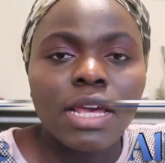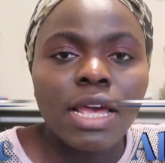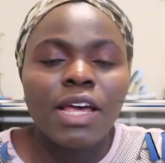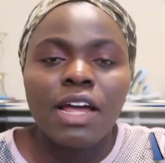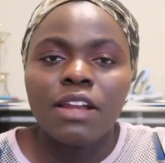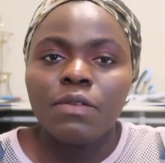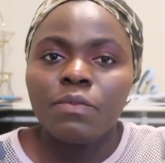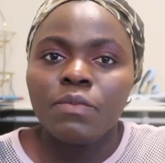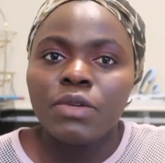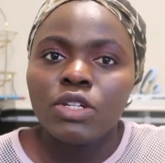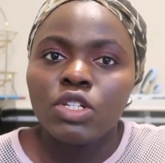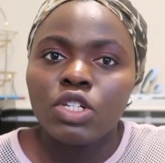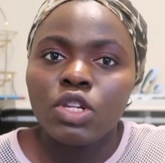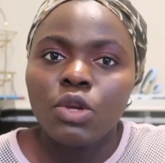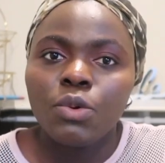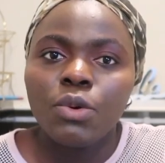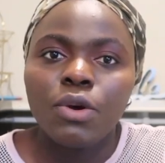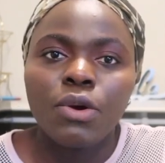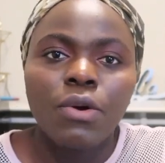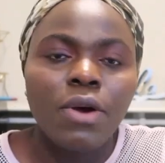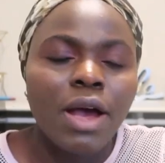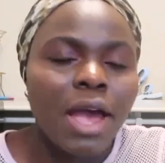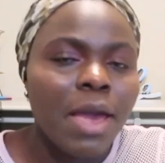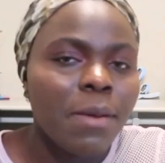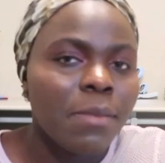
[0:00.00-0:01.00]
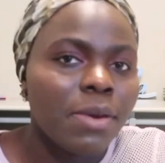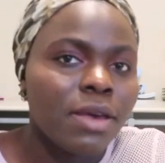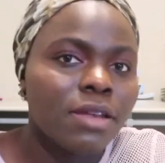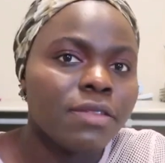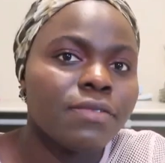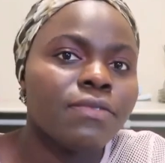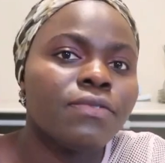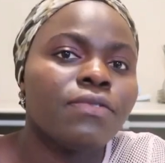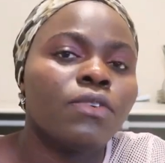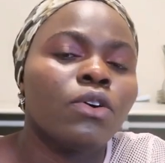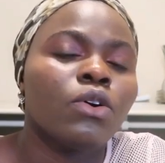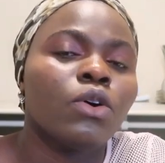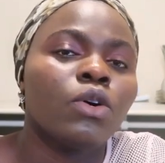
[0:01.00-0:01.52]
The admission
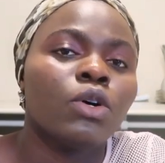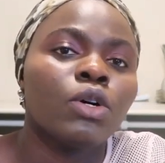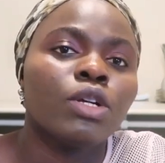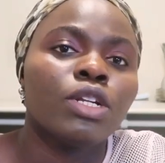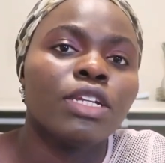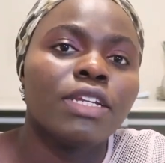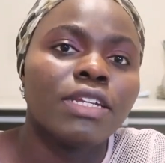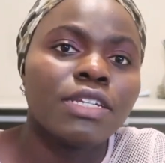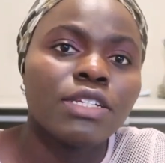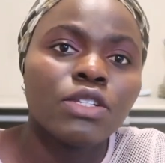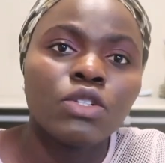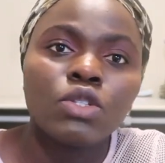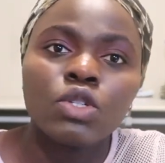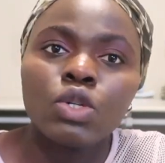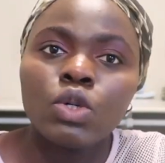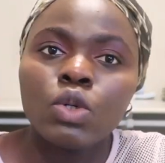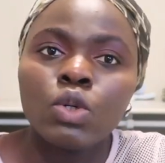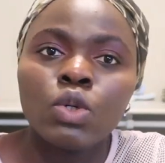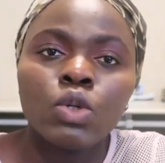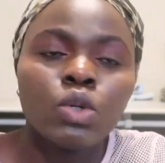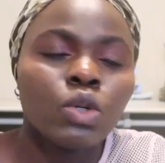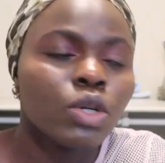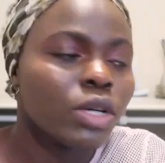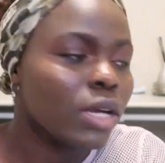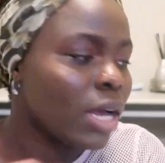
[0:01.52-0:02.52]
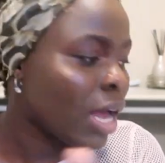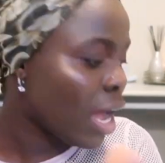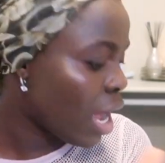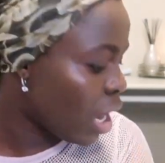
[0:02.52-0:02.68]
requirement for this school,